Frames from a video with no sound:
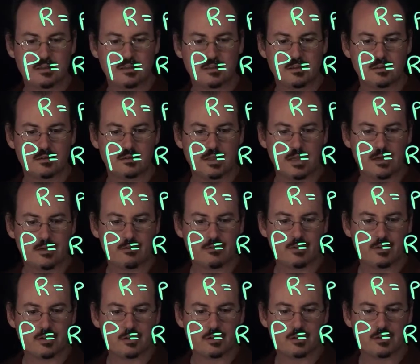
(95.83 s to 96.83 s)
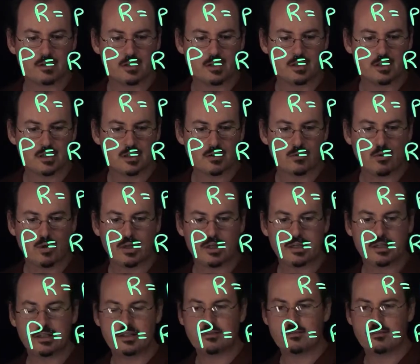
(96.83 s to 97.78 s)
you'd have the quantity